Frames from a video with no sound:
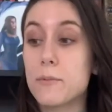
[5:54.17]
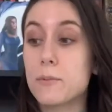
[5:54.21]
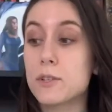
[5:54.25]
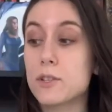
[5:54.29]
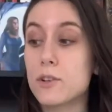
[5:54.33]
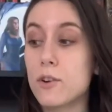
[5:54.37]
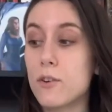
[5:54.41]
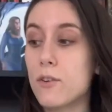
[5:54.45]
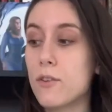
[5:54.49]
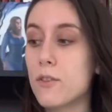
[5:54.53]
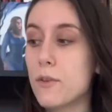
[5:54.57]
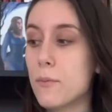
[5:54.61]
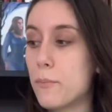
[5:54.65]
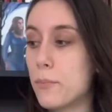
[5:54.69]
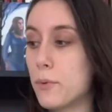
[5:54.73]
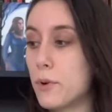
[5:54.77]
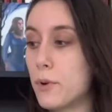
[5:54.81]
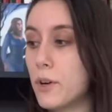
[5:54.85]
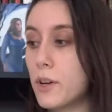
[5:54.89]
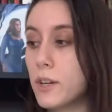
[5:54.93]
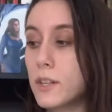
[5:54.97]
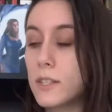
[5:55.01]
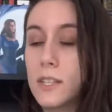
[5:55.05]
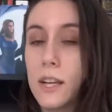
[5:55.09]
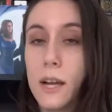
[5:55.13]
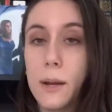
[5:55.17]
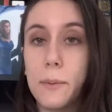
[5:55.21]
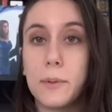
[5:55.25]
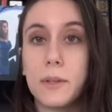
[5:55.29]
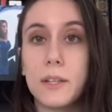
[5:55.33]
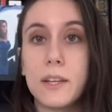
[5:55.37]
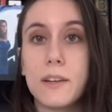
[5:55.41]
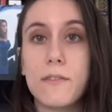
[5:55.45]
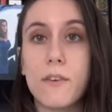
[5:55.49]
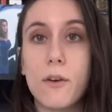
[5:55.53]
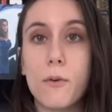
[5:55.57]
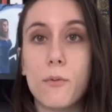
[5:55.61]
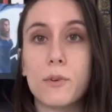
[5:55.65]
was all the books. I
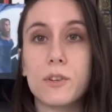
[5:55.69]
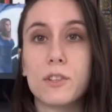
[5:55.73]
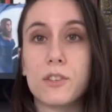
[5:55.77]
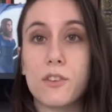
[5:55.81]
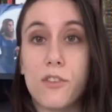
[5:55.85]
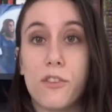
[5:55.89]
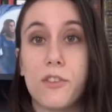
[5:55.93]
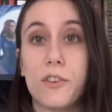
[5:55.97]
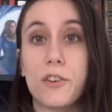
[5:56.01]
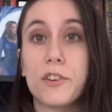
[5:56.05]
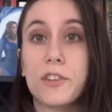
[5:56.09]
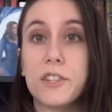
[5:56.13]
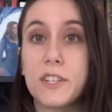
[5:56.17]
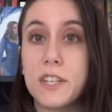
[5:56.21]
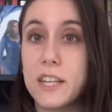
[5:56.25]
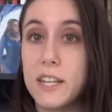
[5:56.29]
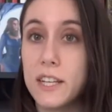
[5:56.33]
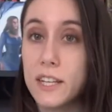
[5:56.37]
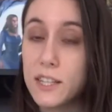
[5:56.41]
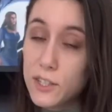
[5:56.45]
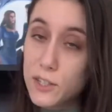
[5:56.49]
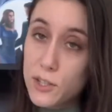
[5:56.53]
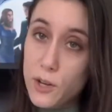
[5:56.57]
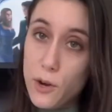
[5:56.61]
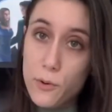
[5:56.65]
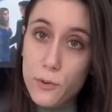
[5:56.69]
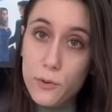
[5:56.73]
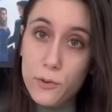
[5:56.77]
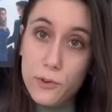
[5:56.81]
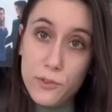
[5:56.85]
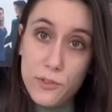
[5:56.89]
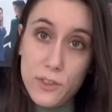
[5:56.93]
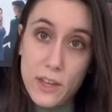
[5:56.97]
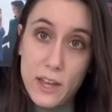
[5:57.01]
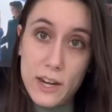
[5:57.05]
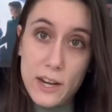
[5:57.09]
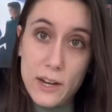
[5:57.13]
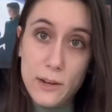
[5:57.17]
believe it was 13 in total
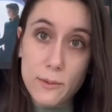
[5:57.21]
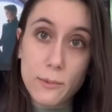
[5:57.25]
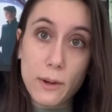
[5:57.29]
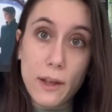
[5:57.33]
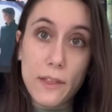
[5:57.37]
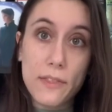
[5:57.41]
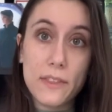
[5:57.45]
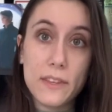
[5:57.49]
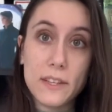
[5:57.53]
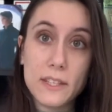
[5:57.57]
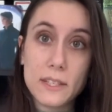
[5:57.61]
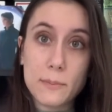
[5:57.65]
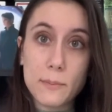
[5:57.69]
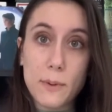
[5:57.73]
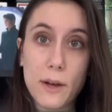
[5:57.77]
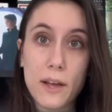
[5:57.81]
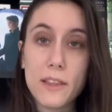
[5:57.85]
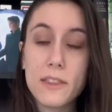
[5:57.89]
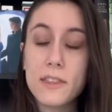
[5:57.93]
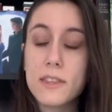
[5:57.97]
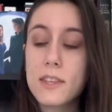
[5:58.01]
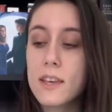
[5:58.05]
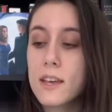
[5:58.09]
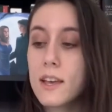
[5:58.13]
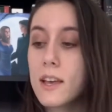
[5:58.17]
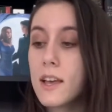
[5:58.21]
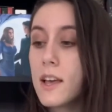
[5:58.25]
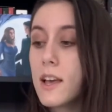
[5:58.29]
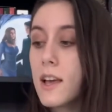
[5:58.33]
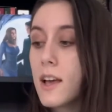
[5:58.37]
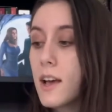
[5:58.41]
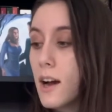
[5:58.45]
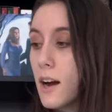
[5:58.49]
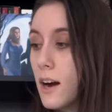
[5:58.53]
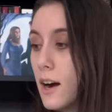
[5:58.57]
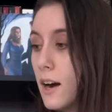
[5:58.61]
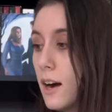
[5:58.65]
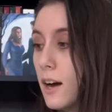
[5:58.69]
that I read this month.
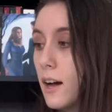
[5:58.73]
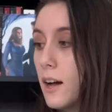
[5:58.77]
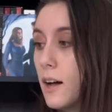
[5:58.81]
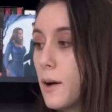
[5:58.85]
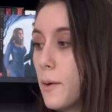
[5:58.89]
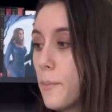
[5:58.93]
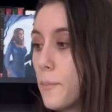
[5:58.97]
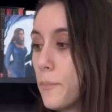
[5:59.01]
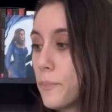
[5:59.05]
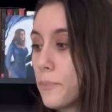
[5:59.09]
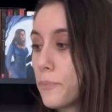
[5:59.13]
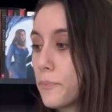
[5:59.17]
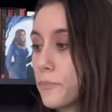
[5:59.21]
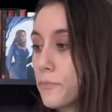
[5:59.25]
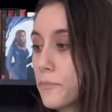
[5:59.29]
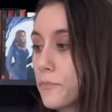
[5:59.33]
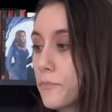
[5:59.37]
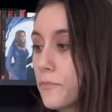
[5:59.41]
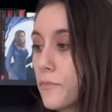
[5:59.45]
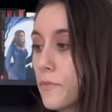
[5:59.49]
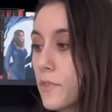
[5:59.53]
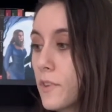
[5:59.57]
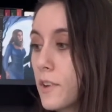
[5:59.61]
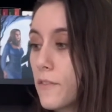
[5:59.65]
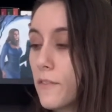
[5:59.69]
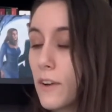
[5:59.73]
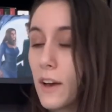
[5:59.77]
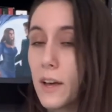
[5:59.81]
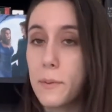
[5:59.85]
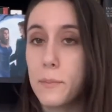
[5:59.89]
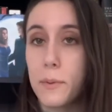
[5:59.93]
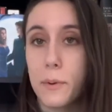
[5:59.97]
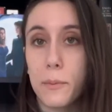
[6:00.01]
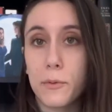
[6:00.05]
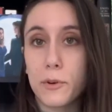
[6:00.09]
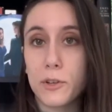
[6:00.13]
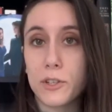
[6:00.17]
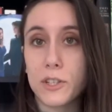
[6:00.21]
Um, had a
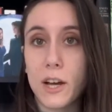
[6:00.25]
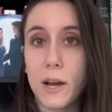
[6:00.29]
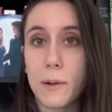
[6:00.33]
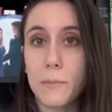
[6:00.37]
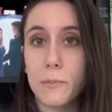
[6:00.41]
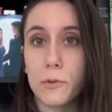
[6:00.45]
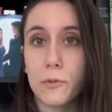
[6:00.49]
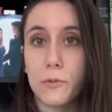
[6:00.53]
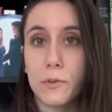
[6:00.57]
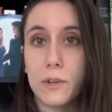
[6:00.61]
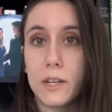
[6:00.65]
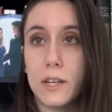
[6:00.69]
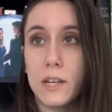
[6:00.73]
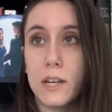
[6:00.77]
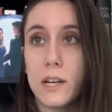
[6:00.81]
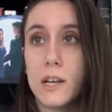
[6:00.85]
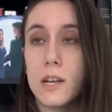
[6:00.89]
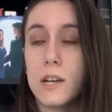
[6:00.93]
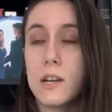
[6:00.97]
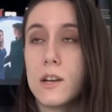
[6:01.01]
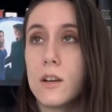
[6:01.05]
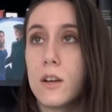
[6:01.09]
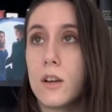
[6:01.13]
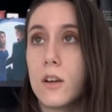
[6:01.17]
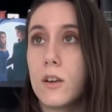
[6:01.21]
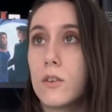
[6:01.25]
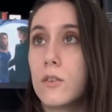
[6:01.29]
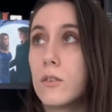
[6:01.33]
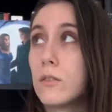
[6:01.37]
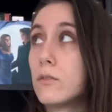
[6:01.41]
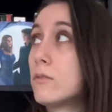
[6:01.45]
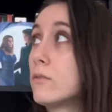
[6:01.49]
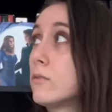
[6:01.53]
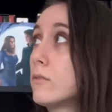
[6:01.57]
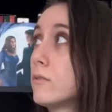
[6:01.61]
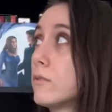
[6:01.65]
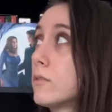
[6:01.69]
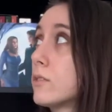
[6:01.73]
bit more time to read,
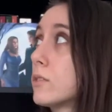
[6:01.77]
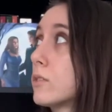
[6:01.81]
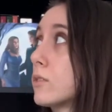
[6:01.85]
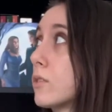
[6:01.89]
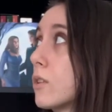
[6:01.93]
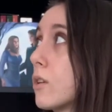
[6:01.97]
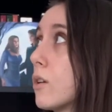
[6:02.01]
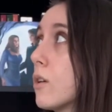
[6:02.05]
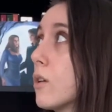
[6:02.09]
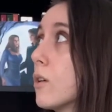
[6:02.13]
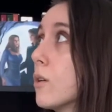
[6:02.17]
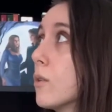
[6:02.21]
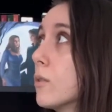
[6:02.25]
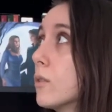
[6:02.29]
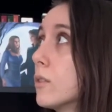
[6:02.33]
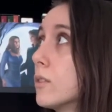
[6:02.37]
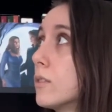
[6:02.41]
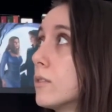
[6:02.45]
so